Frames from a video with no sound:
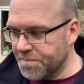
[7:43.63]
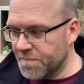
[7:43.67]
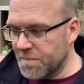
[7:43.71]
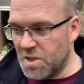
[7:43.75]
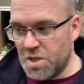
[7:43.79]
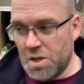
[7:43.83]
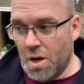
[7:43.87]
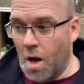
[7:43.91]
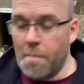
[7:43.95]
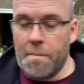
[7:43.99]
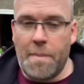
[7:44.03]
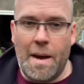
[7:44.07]

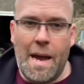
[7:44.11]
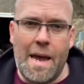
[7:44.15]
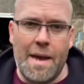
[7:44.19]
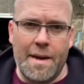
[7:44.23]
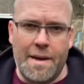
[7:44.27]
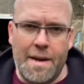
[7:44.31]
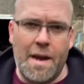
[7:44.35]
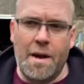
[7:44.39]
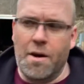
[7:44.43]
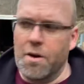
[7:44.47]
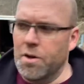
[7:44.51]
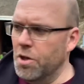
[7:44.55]
It's not bad
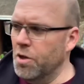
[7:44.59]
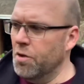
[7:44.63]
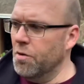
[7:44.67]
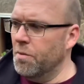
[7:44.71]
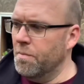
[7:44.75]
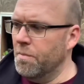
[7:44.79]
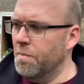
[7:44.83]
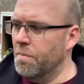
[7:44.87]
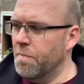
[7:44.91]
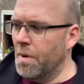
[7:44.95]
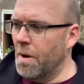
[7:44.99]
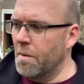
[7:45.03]
now, and you'd
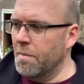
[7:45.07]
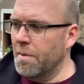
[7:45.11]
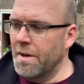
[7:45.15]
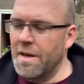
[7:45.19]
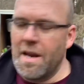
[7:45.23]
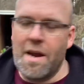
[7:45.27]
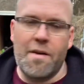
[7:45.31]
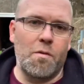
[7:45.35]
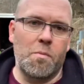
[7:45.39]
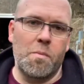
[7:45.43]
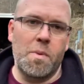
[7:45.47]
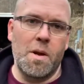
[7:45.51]
probably
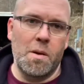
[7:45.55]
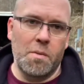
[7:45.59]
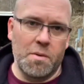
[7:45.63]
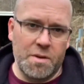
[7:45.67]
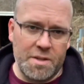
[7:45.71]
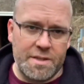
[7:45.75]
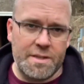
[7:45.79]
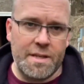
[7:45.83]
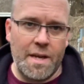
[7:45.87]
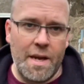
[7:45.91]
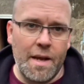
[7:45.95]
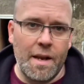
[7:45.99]
never be able
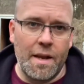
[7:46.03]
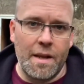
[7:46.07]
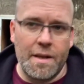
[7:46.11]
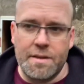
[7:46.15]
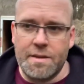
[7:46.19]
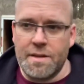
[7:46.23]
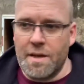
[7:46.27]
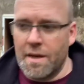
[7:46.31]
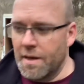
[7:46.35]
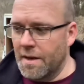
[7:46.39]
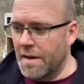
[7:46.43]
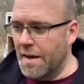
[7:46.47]
to tell
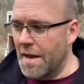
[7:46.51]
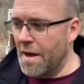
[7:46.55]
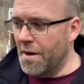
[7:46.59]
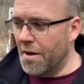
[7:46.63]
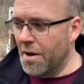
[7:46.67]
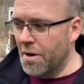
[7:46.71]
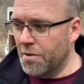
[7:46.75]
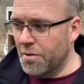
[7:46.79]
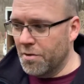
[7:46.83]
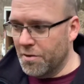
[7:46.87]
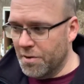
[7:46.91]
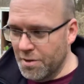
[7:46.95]
it, take it out,
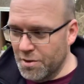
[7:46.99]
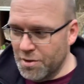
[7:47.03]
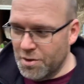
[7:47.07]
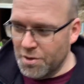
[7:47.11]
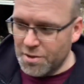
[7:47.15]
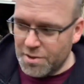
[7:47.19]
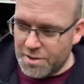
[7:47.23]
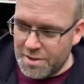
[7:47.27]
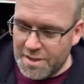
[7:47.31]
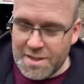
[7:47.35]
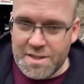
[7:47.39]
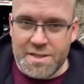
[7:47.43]
other than
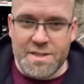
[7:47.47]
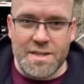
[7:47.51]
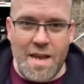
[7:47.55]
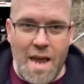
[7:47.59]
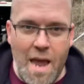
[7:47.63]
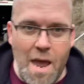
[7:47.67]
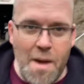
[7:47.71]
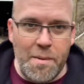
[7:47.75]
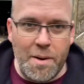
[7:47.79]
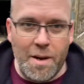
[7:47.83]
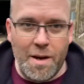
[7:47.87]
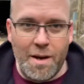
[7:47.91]
just
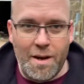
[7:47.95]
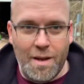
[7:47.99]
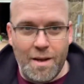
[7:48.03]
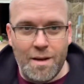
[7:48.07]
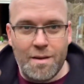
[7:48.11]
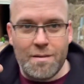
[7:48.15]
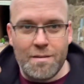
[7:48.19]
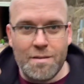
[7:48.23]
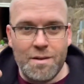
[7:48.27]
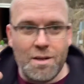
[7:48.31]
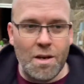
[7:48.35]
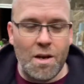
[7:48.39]
examining
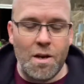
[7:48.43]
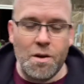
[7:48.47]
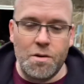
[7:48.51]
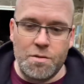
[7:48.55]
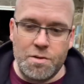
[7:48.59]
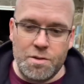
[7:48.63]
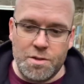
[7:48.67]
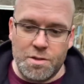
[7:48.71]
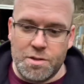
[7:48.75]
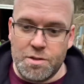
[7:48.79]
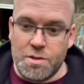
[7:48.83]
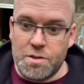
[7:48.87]
it, you know,
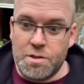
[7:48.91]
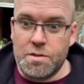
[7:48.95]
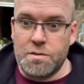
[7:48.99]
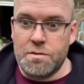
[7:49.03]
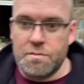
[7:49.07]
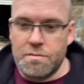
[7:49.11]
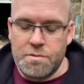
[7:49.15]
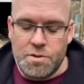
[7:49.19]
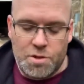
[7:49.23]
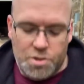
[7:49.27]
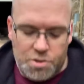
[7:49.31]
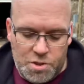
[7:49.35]
just
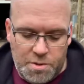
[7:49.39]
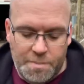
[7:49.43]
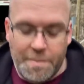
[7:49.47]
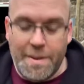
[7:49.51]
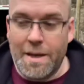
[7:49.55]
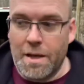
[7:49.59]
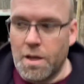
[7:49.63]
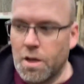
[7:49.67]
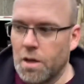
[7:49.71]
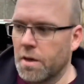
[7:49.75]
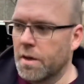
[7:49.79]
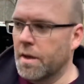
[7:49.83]
to
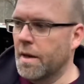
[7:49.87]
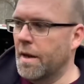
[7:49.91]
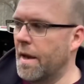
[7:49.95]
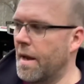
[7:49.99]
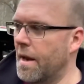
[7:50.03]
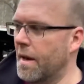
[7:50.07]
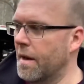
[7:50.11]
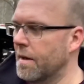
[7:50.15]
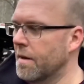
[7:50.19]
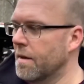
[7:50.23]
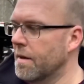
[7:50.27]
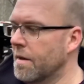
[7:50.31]
be looking
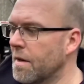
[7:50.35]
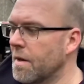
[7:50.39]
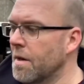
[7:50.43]
at it.